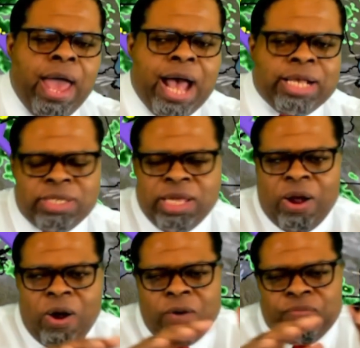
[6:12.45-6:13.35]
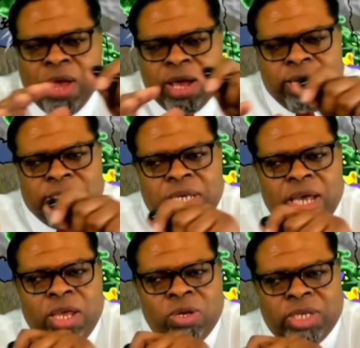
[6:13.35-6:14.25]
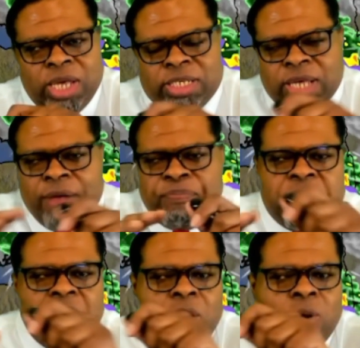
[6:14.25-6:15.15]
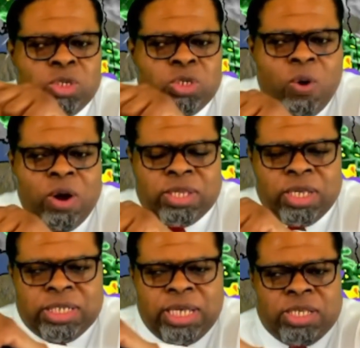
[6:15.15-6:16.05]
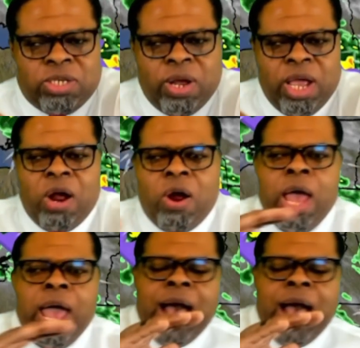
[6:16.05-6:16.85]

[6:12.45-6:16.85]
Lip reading: as the Earth continues its tilt toward the center here